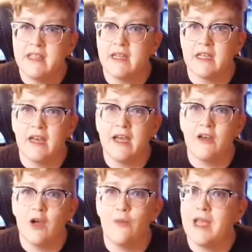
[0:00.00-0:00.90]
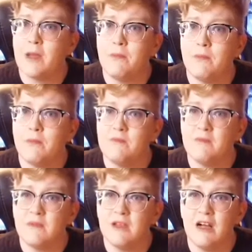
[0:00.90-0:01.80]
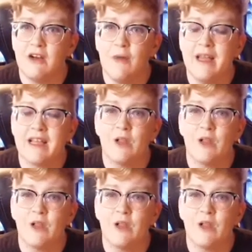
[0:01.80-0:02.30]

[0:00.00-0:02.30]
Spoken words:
that cut out home ec